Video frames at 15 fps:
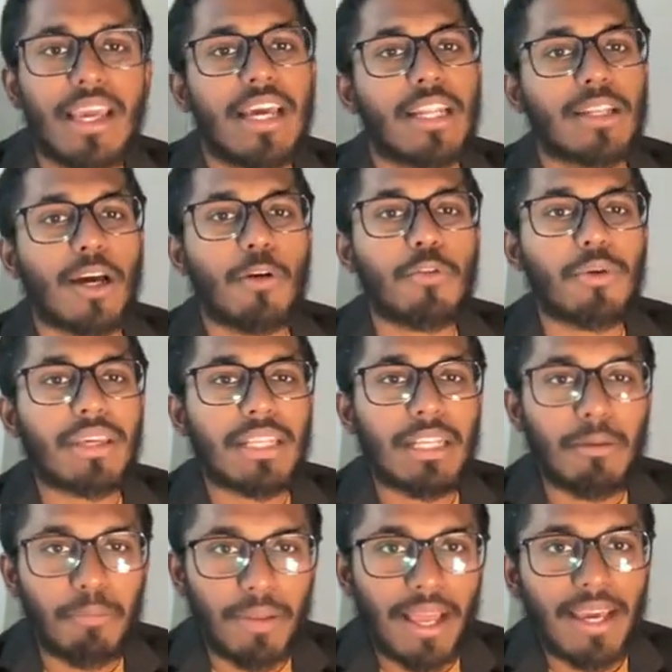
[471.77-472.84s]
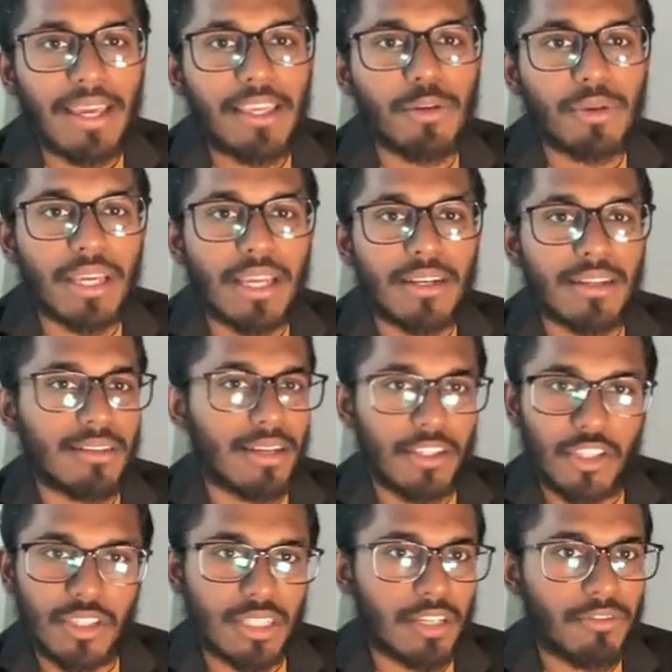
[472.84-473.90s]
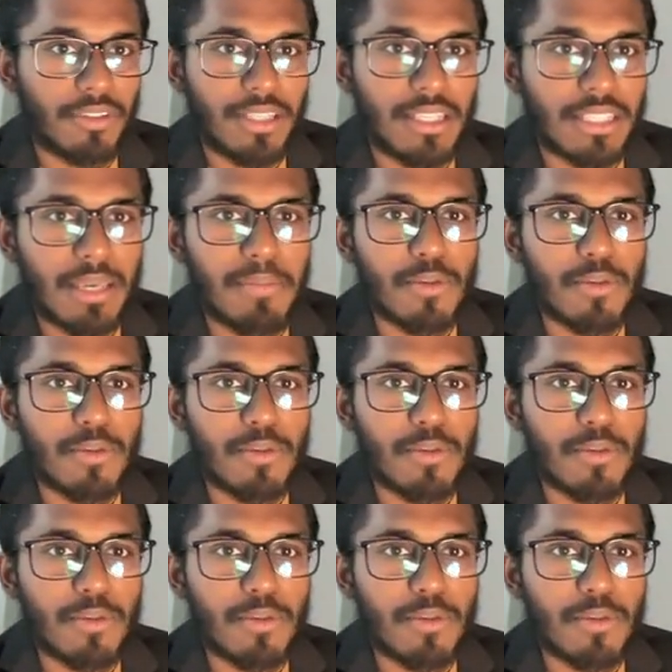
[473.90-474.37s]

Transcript: Now you can apply, you can register for the same,